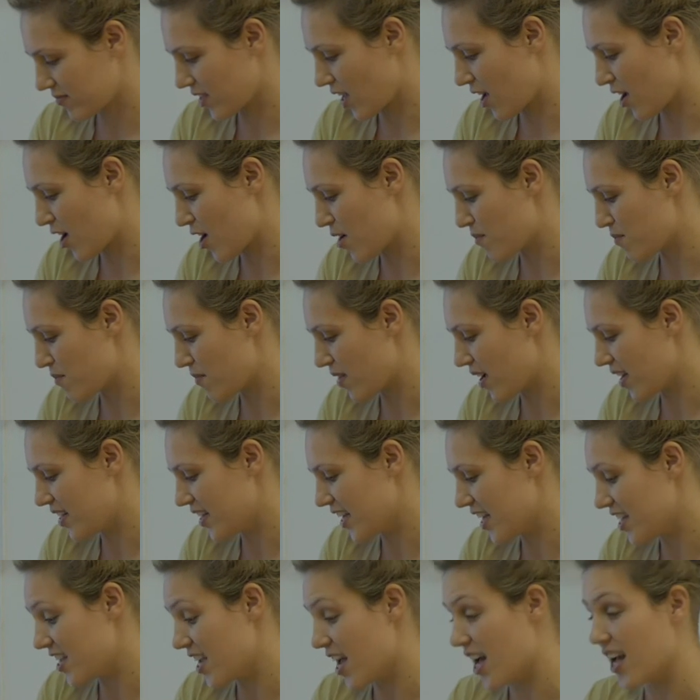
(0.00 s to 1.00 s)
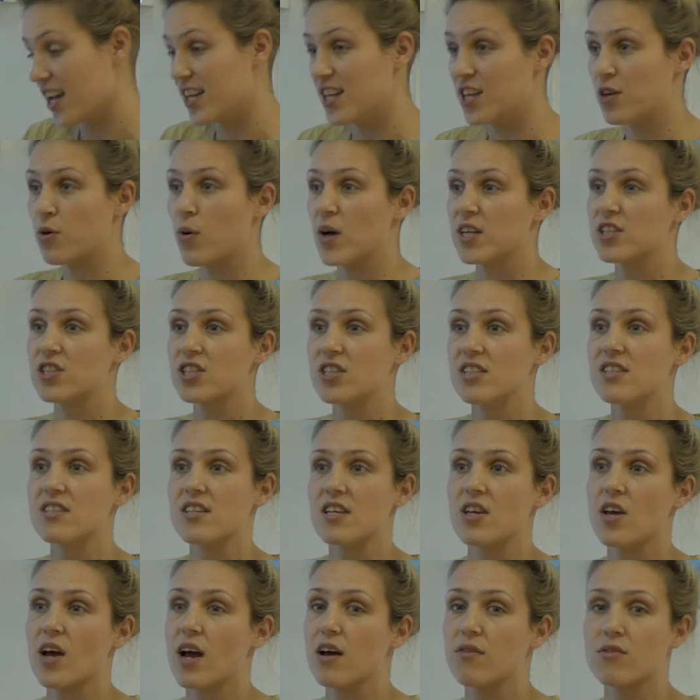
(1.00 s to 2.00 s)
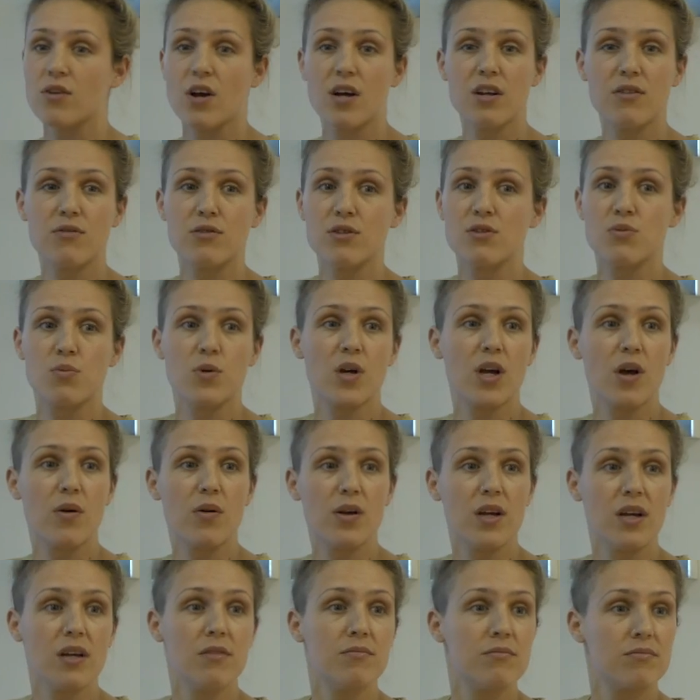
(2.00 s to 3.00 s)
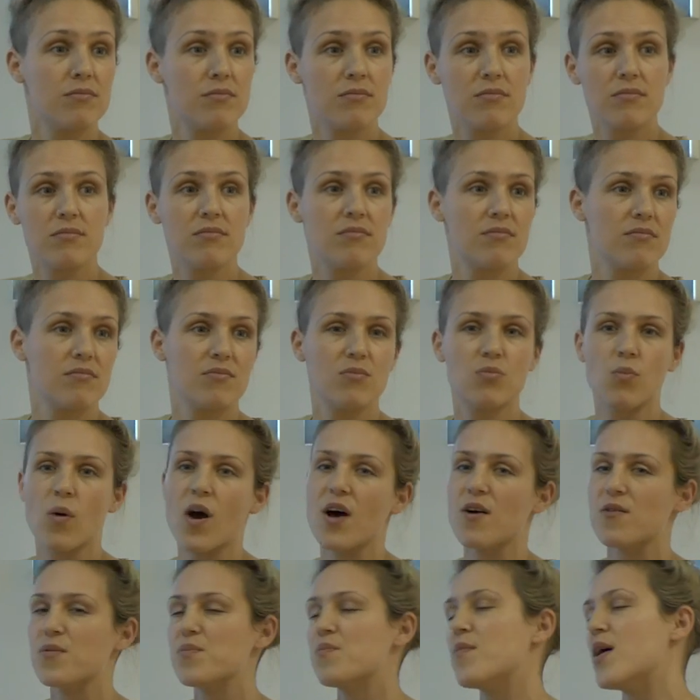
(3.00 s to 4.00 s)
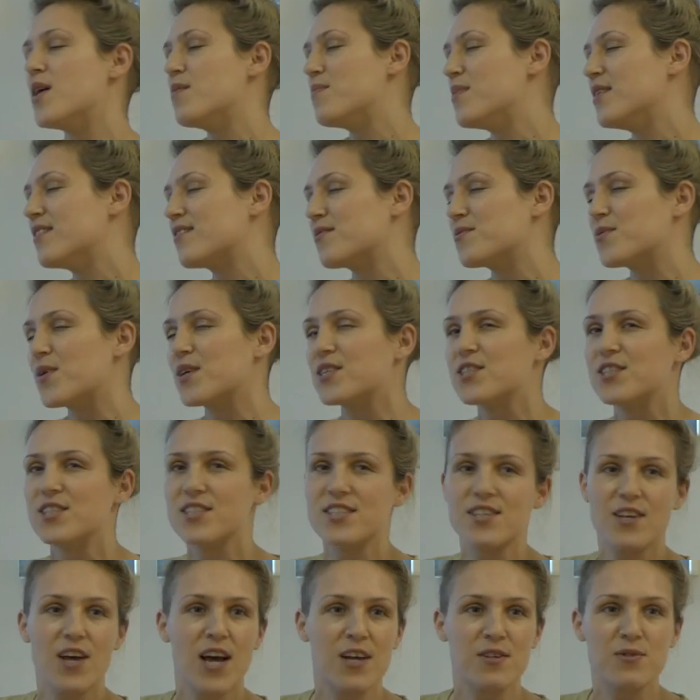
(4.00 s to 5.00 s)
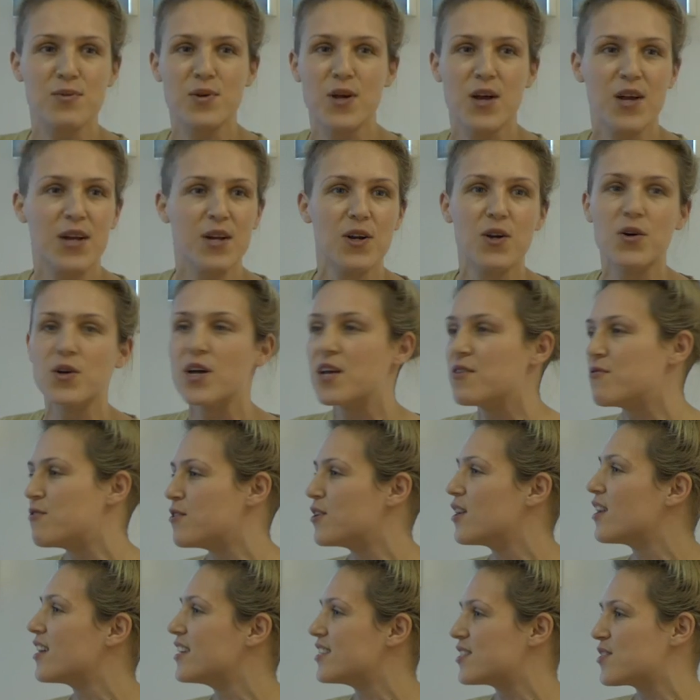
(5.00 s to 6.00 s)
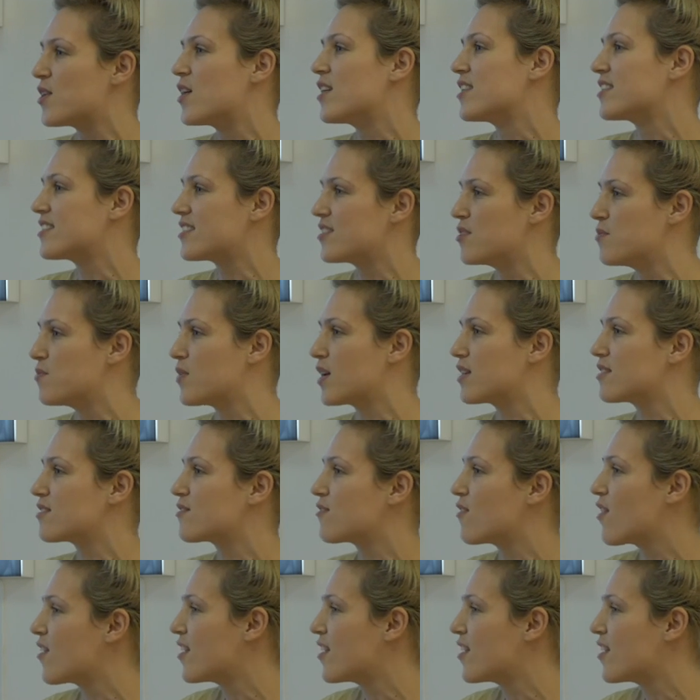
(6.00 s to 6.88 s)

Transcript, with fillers: And then, yeah, any questions that you have kind of as we're going, well, maybe some questions as we're going along, if you'd like to ask them, that's